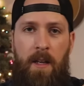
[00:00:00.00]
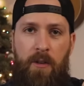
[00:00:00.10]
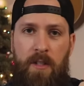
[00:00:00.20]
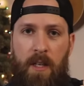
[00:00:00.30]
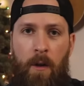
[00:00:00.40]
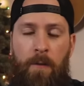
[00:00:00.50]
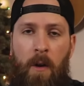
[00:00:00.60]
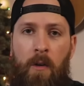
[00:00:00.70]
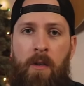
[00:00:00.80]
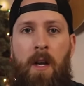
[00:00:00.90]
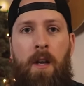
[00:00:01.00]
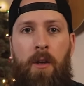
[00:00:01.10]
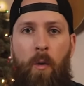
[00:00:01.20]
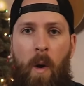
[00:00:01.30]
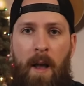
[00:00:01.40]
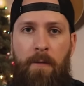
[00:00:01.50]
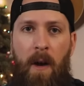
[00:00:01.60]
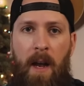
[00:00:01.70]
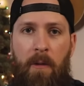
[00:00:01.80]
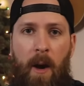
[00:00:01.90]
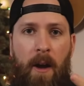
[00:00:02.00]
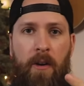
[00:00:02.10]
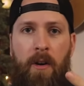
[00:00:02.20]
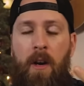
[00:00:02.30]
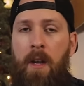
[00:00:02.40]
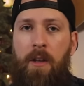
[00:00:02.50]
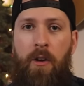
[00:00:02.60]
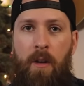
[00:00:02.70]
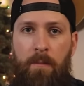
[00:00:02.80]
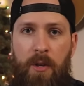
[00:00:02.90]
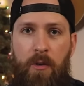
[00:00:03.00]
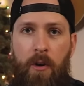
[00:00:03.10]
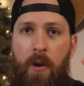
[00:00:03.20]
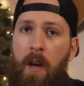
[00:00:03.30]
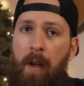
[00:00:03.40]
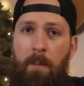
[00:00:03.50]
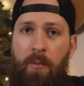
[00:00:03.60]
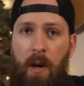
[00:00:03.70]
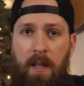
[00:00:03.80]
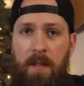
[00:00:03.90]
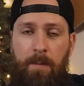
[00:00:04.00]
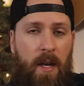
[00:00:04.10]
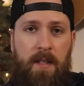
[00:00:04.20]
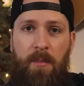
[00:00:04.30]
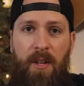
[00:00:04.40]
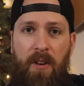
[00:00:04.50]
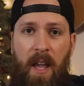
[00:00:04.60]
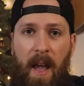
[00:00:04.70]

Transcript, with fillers: your cell phone, your Wi-Fi router, your computer, possibly your